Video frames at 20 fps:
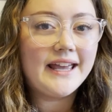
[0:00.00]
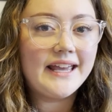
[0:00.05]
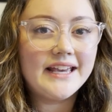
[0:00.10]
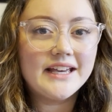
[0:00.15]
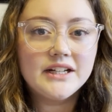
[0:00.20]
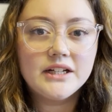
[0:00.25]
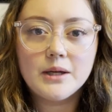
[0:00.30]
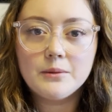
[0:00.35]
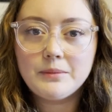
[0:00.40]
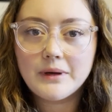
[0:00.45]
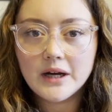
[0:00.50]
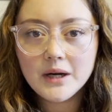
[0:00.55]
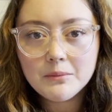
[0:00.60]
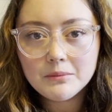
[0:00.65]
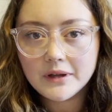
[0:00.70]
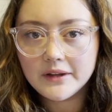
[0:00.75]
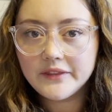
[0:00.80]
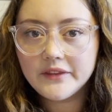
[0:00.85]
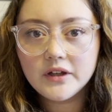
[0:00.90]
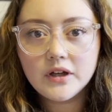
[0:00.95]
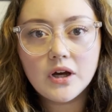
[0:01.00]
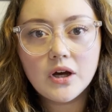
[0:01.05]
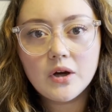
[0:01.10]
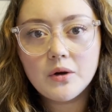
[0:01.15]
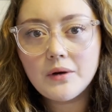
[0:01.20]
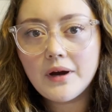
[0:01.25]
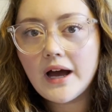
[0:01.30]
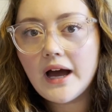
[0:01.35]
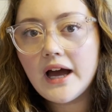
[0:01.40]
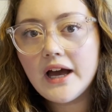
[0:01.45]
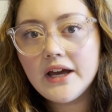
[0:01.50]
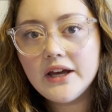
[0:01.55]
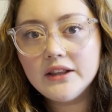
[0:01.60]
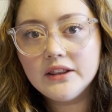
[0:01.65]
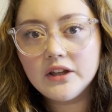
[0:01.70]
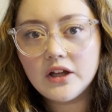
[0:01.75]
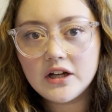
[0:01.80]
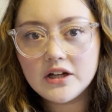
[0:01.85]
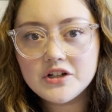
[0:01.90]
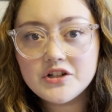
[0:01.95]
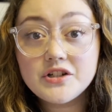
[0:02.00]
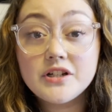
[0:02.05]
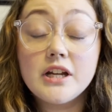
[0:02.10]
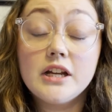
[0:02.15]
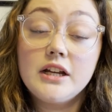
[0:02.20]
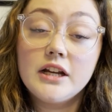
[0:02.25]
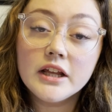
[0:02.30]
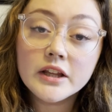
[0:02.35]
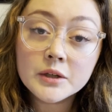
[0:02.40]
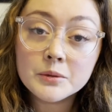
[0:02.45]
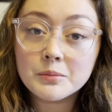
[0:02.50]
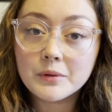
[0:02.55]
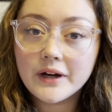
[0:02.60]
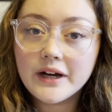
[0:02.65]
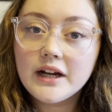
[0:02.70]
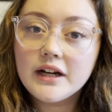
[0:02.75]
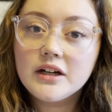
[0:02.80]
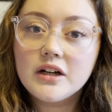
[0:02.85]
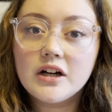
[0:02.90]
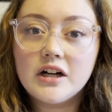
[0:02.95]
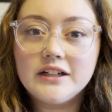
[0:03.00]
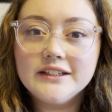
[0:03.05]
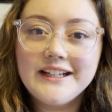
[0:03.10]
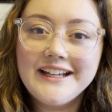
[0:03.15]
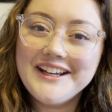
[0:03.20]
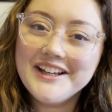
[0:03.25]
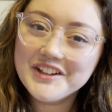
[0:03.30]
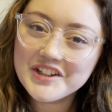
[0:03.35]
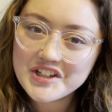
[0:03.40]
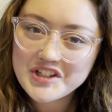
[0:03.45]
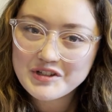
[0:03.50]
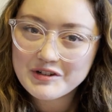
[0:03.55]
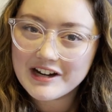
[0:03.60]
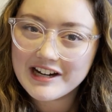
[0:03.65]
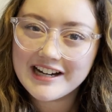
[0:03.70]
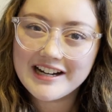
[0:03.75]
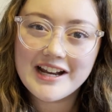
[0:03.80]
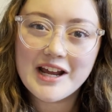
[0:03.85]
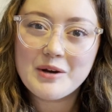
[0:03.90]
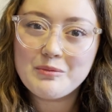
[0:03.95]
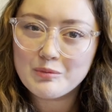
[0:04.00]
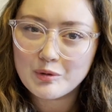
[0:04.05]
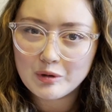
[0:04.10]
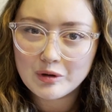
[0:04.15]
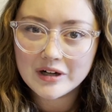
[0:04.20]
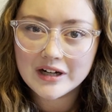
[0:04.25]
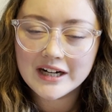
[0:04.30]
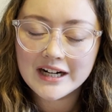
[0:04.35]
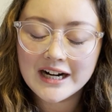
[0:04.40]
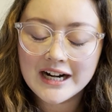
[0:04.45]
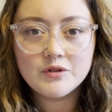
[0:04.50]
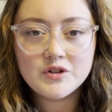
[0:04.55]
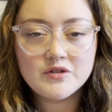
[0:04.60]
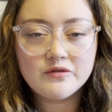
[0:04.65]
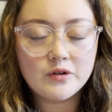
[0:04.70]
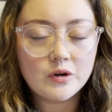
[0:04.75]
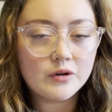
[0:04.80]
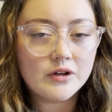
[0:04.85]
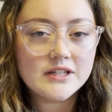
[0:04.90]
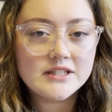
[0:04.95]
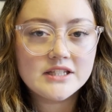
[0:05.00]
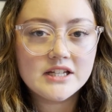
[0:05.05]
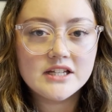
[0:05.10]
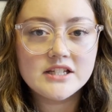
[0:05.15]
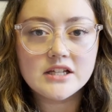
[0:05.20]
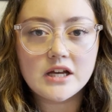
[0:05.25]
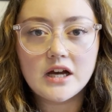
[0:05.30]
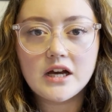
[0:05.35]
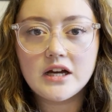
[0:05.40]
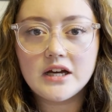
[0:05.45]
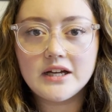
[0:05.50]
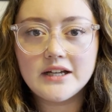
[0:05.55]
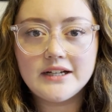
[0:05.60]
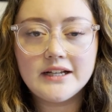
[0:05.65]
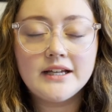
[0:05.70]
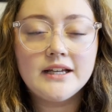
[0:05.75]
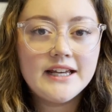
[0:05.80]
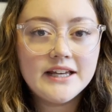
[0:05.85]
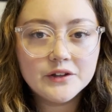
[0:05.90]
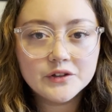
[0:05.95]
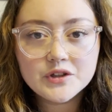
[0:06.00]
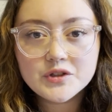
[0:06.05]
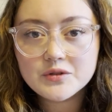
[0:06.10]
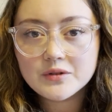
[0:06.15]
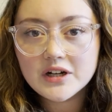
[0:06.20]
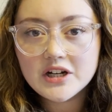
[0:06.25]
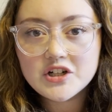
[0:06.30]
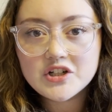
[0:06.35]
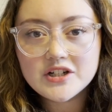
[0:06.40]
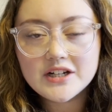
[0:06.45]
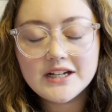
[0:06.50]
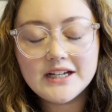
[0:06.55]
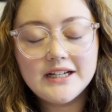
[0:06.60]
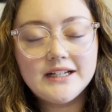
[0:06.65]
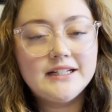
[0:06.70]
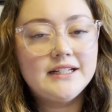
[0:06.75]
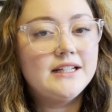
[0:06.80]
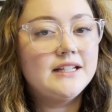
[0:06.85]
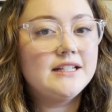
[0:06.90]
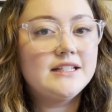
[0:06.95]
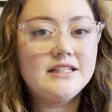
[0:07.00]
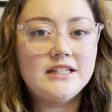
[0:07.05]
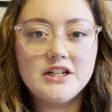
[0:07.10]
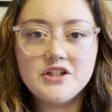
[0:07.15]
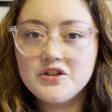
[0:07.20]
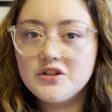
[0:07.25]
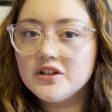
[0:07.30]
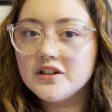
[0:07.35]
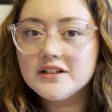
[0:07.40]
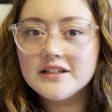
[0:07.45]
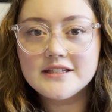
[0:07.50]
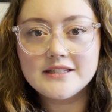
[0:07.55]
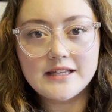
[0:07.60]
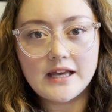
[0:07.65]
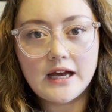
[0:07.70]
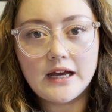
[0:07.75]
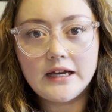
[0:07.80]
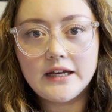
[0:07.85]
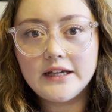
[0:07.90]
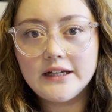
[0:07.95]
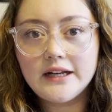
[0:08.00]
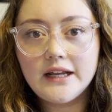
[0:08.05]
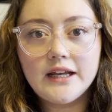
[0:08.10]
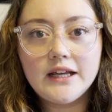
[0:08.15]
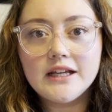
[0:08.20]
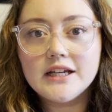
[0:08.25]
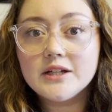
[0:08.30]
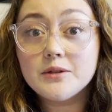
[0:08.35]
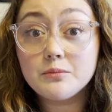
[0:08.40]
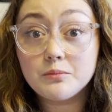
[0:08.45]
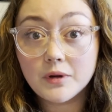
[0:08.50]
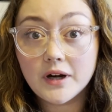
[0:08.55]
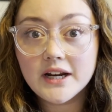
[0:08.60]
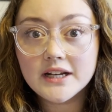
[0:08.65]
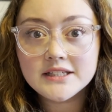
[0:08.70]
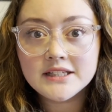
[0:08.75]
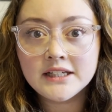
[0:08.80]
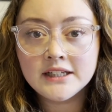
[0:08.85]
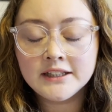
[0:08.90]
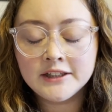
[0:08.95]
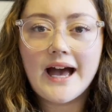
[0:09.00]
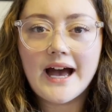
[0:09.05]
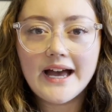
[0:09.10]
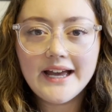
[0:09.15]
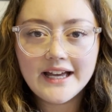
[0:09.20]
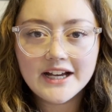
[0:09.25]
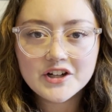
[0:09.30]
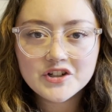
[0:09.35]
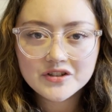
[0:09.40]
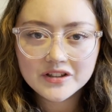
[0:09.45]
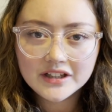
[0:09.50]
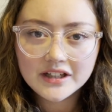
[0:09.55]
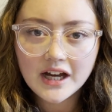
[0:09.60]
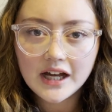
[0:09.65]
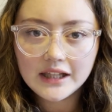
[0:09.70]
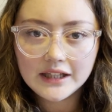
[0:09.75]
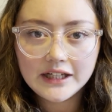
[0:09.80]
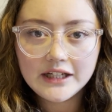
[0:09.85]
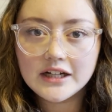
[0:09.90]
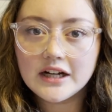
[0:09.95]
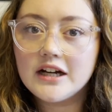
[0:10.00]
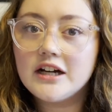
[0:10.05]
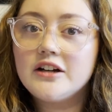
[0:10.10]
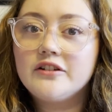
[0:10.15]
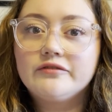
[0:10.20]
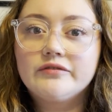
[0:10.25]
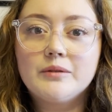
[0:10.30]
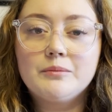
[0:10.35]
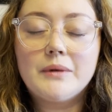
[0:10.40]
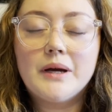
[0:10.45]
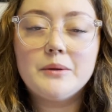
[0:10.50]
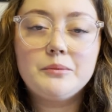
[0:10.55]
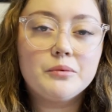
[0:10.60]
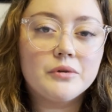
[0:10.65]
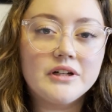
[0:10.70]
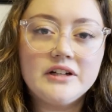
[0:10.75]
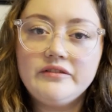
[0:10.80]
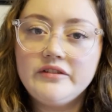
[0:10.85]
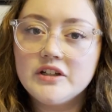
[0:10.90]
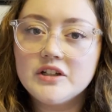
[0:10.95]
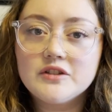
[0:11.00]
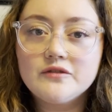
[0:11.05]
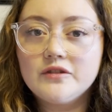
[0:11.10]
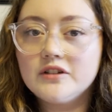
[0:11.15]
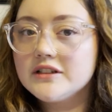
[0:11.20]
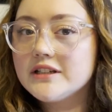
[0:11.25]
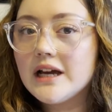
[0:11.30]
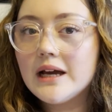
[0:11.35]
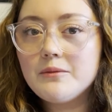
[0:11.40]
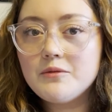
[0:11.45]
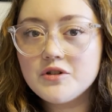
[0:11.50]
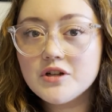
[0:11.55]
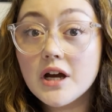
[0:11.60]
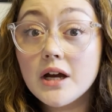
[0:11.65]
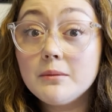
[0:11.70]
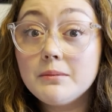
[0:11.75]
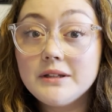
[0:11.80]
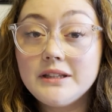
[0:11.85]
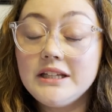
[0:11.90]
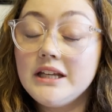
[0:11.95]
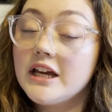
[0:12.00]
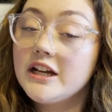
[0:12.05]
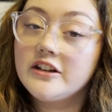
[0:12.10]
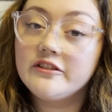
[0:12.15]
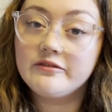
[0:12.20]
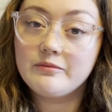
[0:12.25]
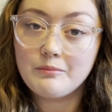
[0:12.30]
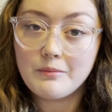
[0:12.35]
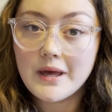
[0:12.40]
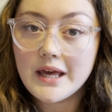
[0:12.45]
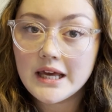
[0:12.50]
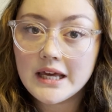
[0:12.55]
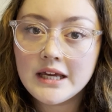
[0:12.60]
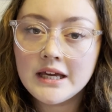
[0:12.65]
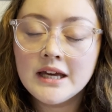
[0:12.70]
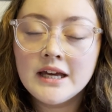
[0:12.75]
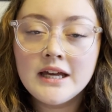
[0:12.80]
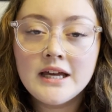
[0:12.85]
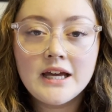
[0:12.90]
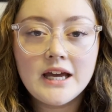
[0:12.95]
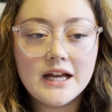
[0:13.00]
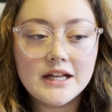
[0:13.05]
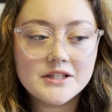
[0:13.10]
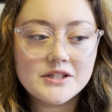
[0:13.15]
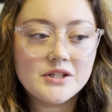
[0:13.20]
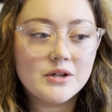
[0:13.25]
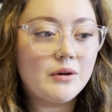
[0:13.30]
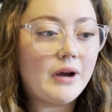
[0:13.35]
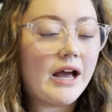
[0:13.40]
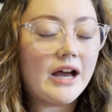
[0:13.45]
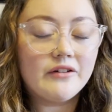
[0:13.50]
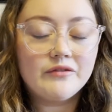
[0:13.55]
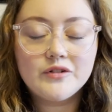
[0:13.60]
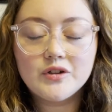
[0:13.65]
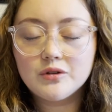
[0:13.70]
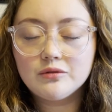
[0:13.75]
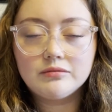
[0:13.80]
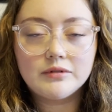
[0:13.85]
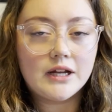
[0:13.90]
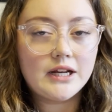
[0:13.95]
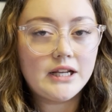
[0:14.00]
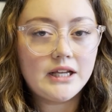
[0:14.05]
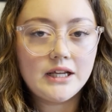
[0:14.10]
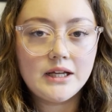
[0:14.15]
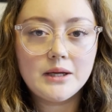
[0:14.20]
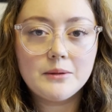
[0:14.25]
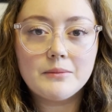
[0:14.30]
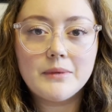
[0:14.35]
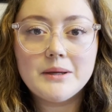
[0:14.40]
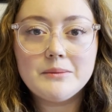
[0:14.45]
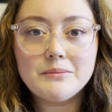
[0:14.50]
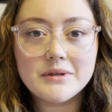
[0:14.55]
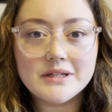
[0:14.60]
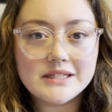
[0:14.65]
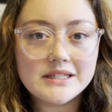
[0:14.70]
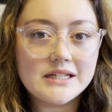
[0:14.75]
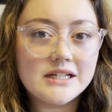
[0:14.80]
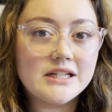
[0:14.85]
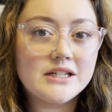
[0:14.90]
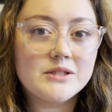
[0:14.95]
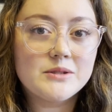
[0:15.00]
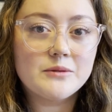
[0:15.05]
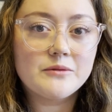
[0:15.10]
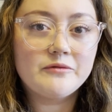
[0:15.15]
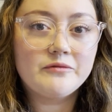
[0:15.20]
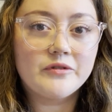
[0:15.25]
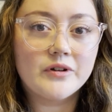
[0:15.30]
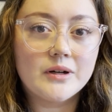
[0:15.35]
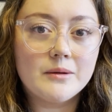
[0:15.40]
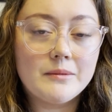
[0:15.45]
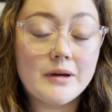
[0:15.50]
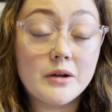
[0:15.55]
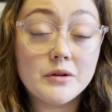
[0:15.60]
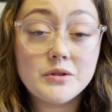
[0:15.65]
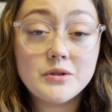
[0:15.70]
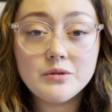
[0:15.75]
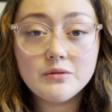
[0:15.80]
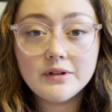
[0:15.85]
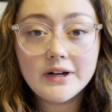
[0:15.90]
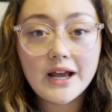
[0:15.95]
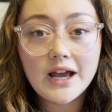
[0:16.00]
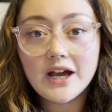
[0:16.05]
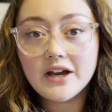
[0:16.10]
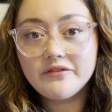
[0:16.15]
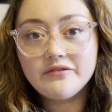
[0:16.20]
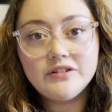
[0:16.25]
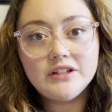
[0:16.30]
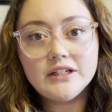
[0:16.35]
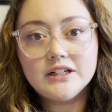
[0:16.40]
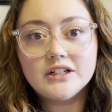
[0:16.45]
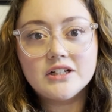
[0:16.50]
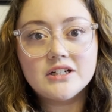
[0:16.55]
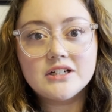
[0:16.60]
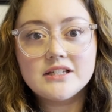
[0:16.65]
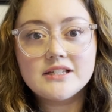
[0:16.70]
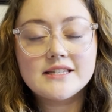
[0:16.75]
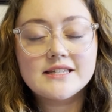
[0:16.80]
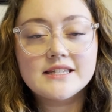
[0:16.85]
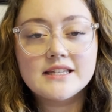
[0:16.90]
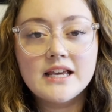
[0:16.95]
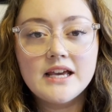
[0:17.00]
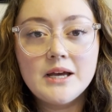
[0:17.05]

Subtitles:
And about a month ago, I launched another brand called Illustrated and More, which focuses on illustration, digital design, and branding. I actually got laid off from my previous full-time job at the end of May, and so after running my business for about 2.5 years